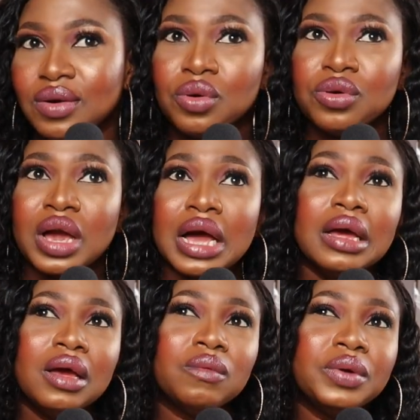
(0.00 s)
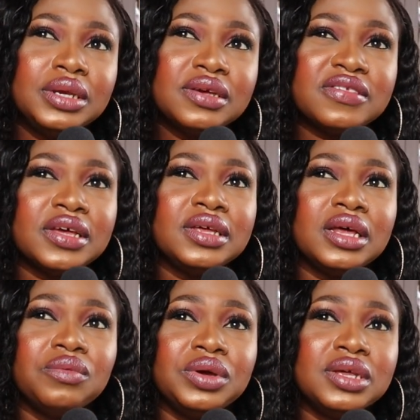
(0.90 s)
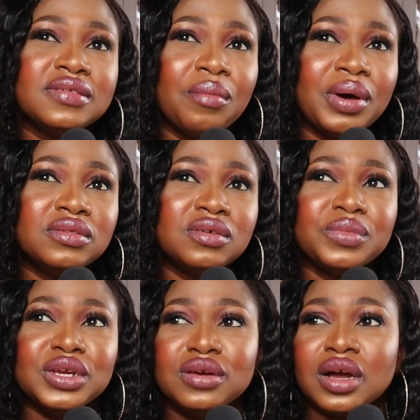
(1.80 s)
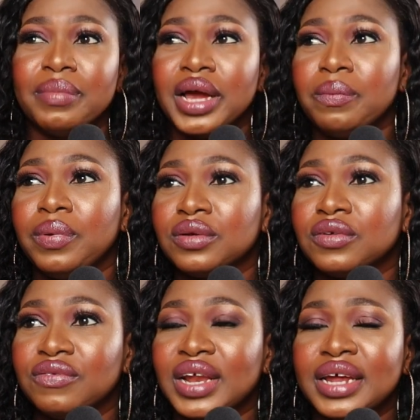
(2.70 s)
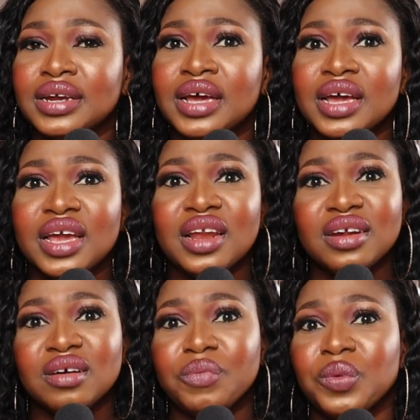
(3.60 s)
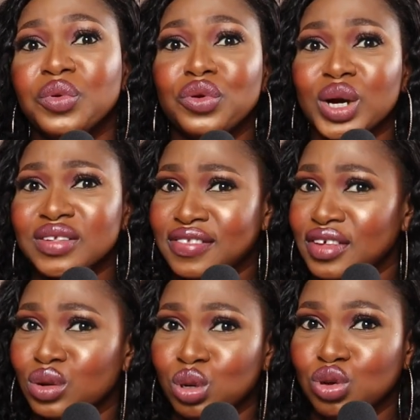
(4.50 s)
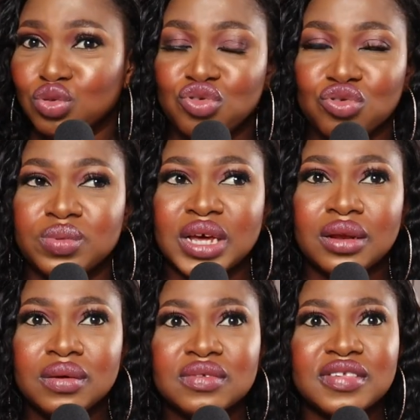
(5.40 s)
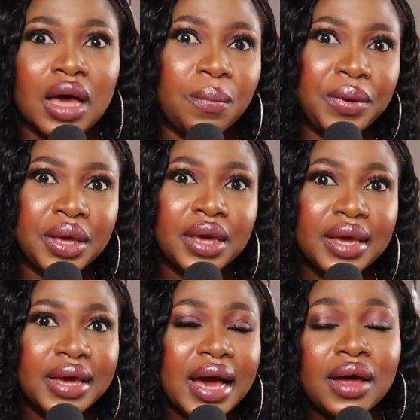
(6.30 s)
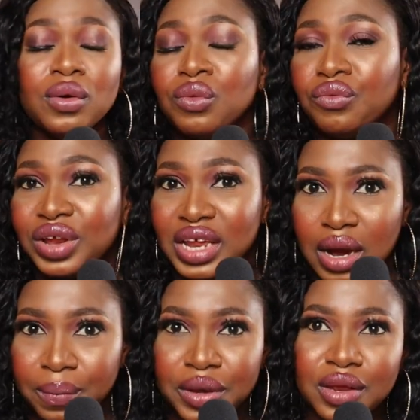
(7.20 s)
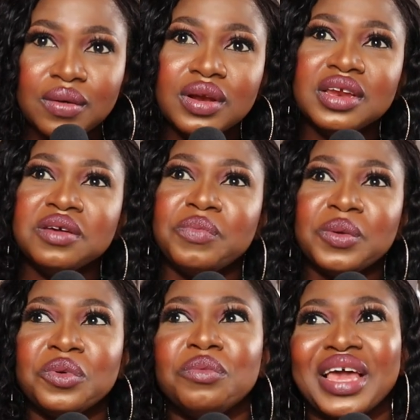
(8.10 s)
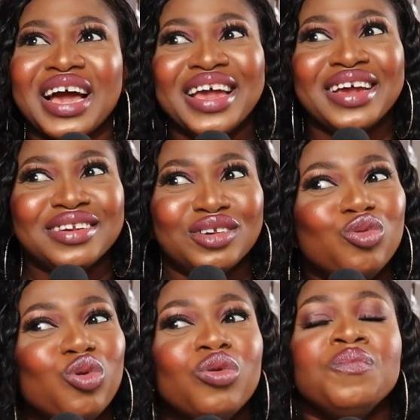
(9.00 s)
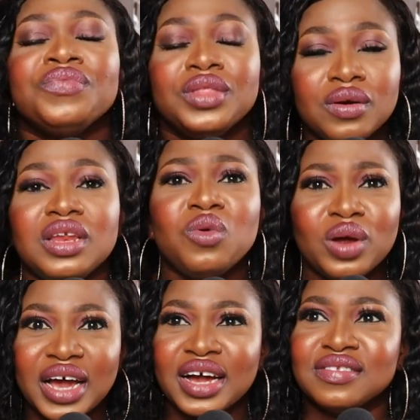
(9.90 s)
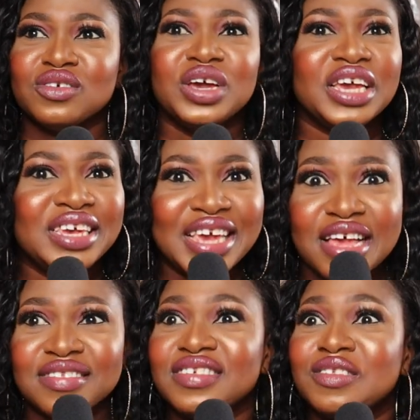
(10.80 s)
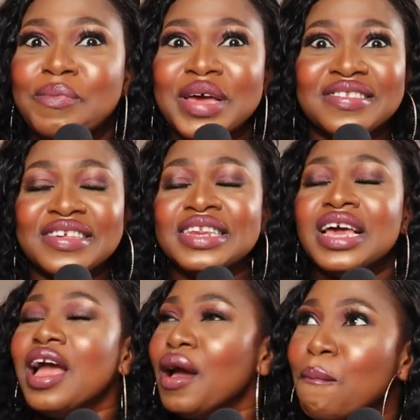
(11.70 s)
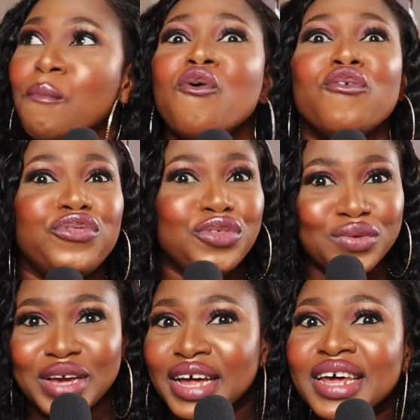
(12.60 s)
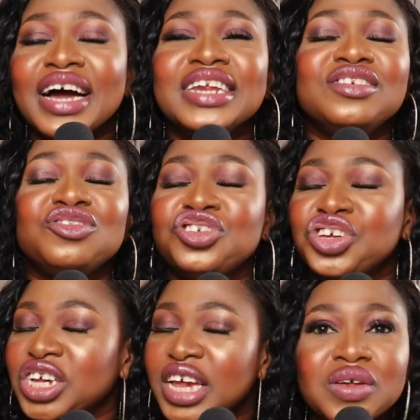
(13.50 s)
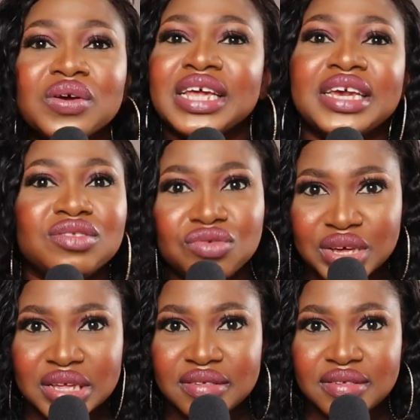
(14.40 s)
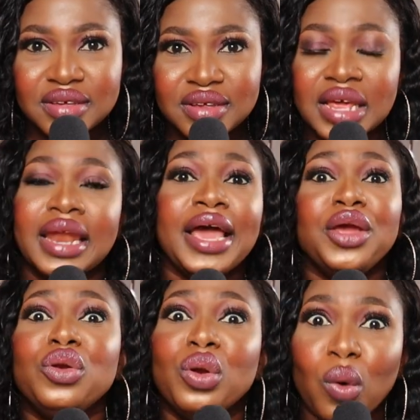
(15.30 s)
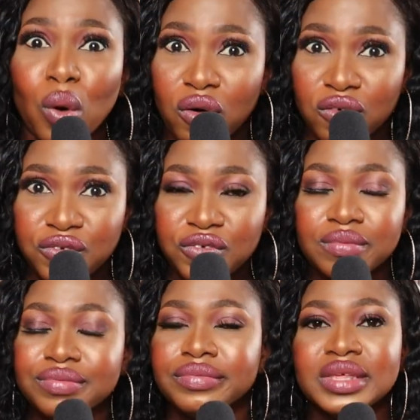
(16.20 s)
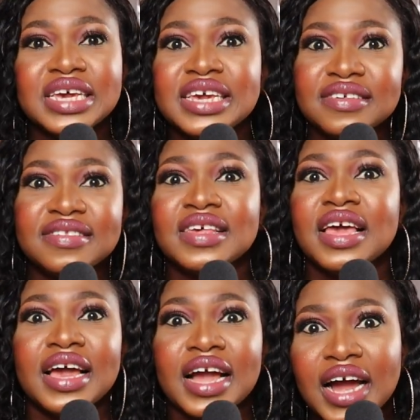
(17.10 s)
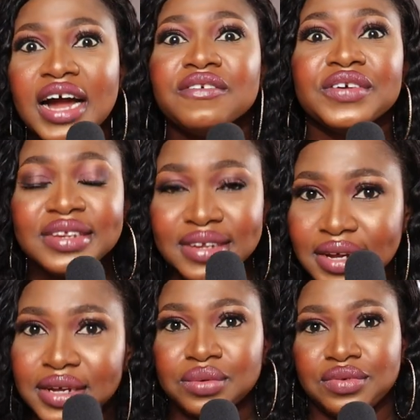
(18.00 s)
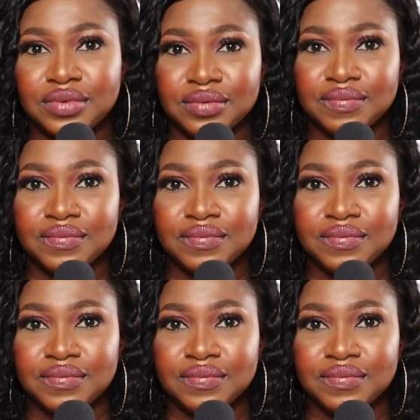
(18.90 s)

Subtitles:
Oh, you can, with this amount of money, you can buy a plot of land. A lot of people you are seeing on YouTube that looks happy are not really happy. The only people me I know, the only one I can say, okay, yes, this person moved to Ghana and is genuinely into it that I know of, is Calvin Daniels.